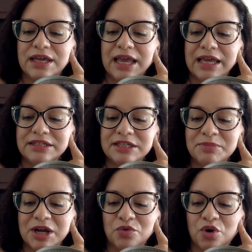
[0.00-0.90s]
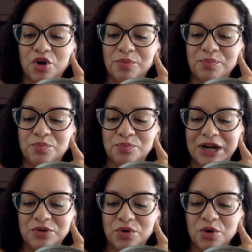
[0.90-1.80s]

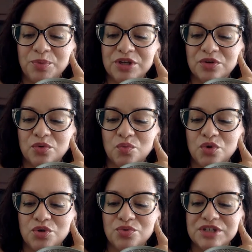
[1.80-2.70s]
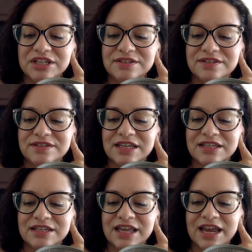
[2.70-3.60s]
antimicrobial wound and
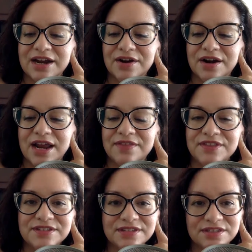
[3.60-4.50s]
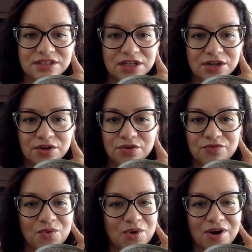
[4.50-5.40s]
skin care. And this is
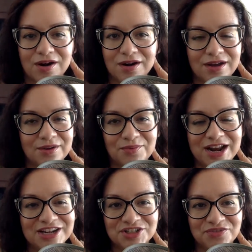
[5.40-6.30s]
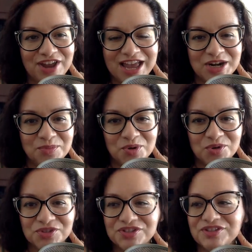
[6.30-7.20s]
for a range of
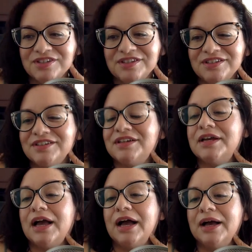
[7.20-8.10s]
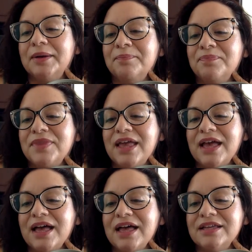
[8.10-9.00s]
animals.
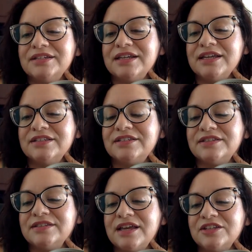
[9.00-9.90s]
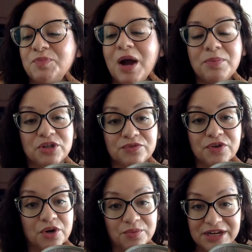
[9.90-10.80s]
And it's popular
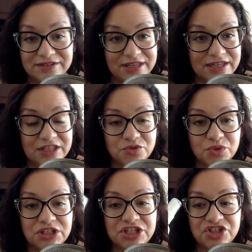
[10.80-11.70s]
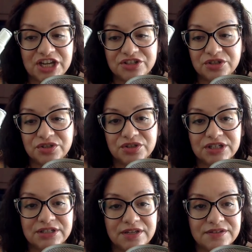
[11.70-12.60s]
for a reason. It's really gentle.
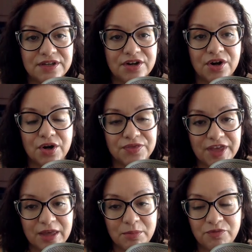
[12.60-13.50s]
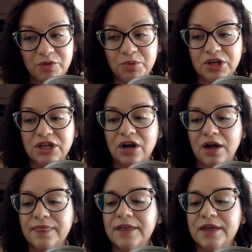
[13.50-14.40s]
It doesn't hurt them if you put it
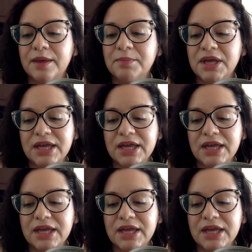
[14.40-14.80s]
on them.